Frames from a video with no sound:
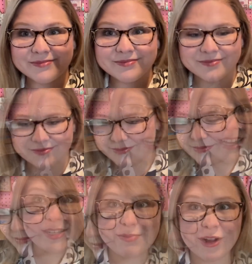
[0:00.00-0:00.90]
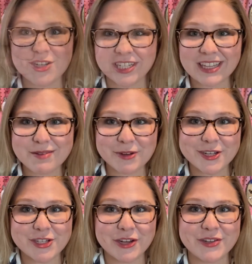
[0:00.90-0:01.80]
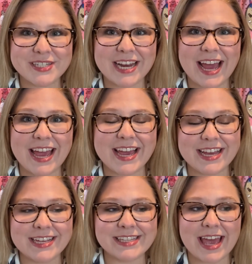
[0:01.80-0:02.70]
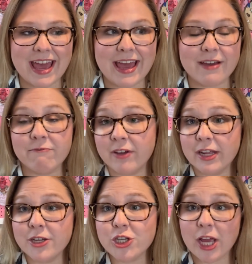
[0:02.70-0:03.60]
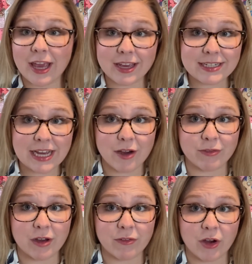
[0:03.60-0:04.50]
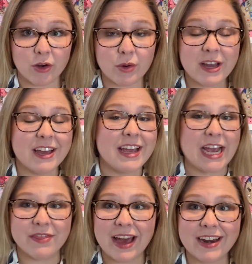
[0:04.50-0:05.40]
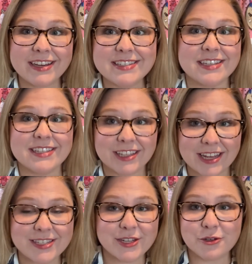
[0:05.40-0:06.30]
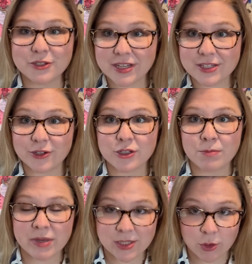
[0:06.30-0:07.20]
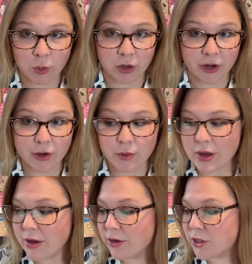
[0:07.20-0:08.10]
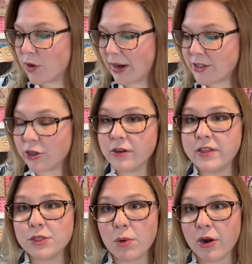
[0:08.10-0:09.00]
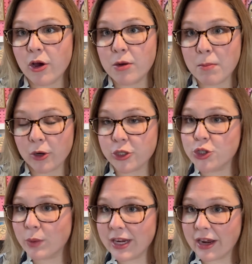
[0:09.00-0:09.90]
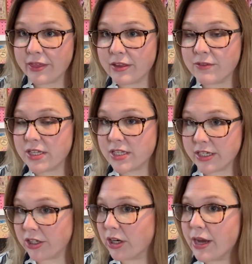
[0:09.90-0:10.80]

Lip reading: The next project that I'm going to show you today is a finish and FFO, and that is Celestial Sisters Biscornu. So I started this one on March 29th of this year.